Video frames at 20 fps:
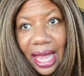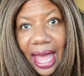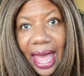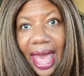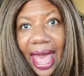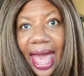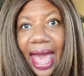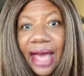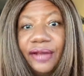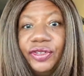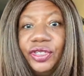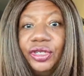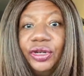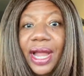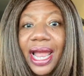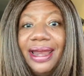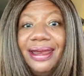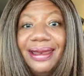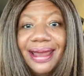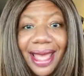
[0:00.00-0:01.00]
after a
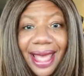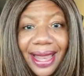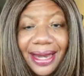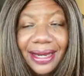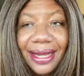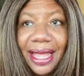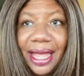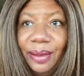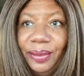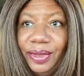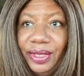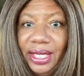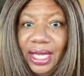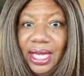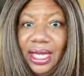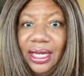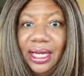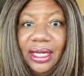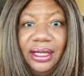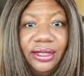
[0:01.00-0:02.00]
nun comes
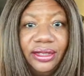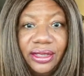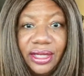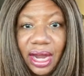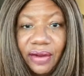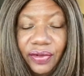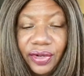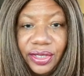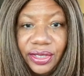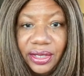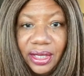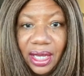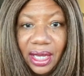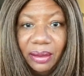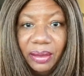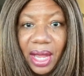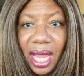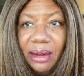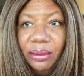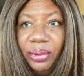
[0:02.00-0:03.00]
in and discovers them
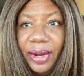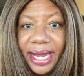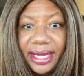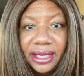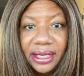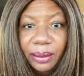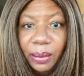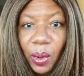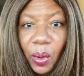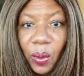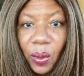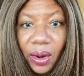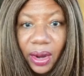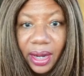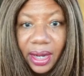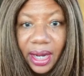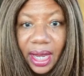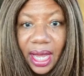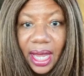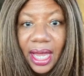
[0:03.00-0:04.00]
and breaks the
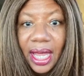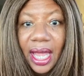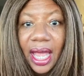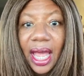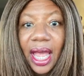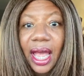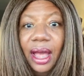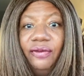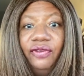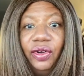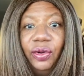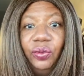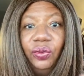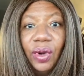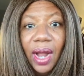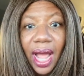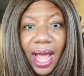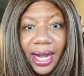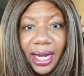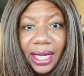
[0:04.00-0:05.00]
board,
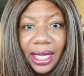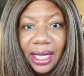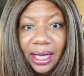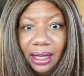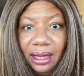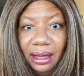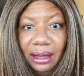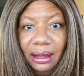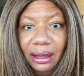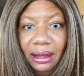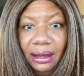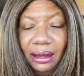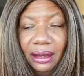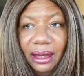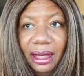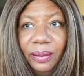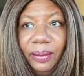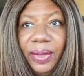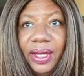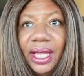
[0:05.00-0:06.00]
Veronica
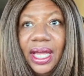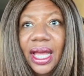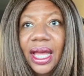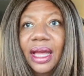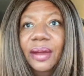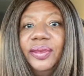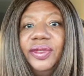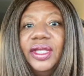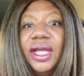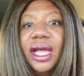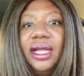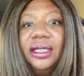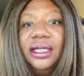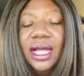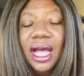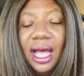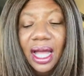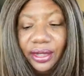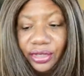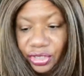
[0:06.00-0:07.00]
becomes
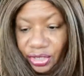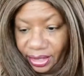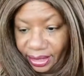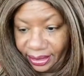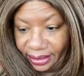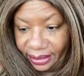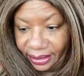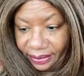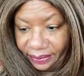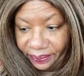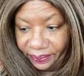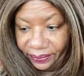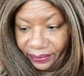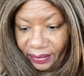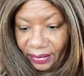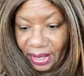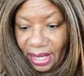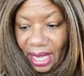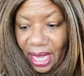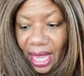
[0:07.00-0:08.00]
unconscious.
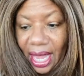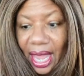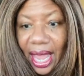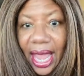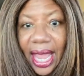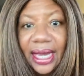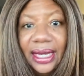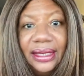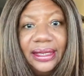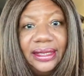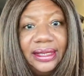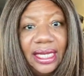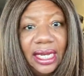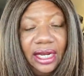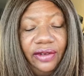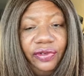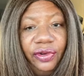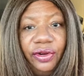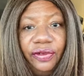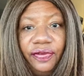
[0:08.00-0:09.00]
And instead
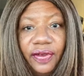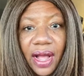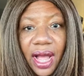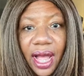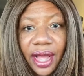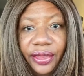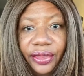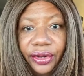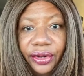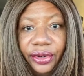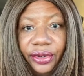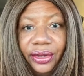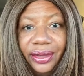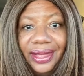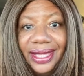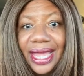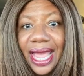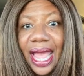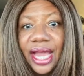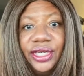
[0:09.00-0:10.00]
of her father,
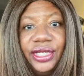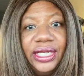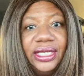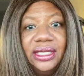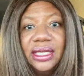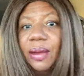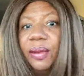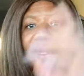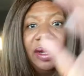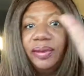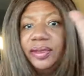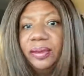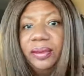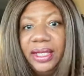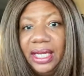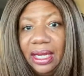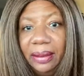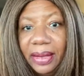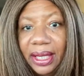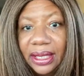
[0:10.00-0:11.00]
they actually summon up some
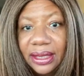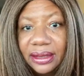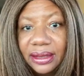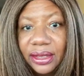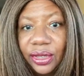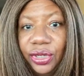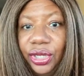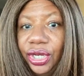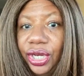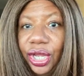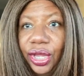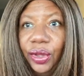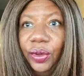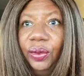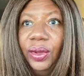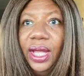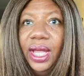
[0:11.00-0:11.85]
demons. So, you know,